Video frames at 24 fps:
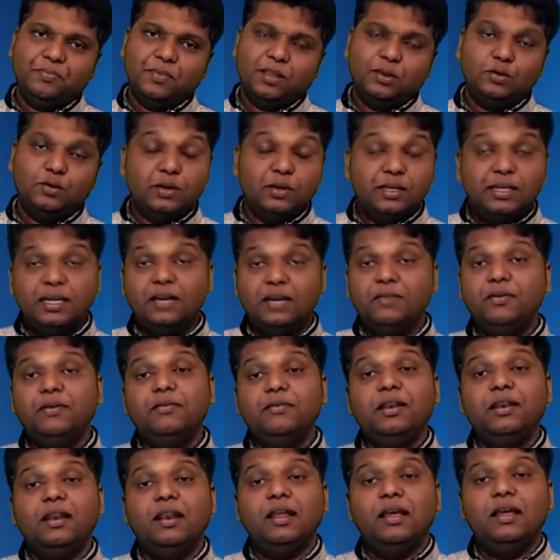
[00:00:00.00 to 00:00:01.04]
So here we
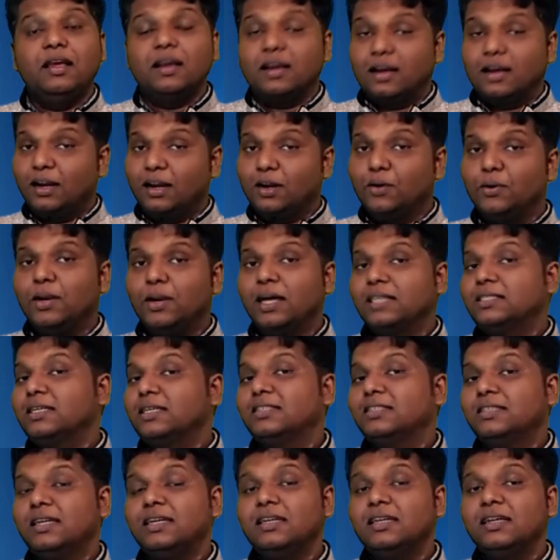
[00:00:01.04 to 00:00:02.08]
will conclude, as I
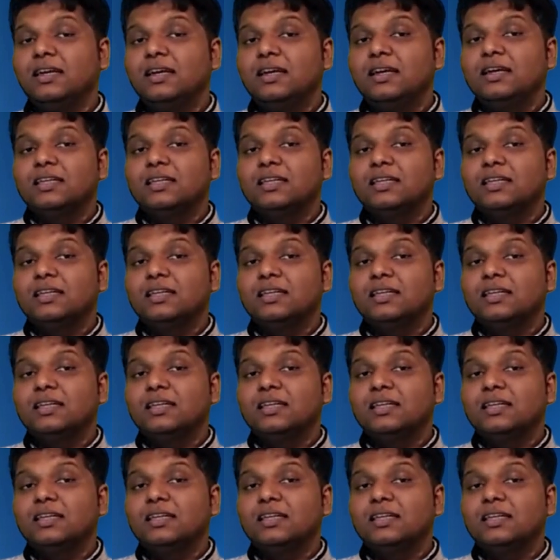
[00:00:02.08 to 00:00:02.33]
said,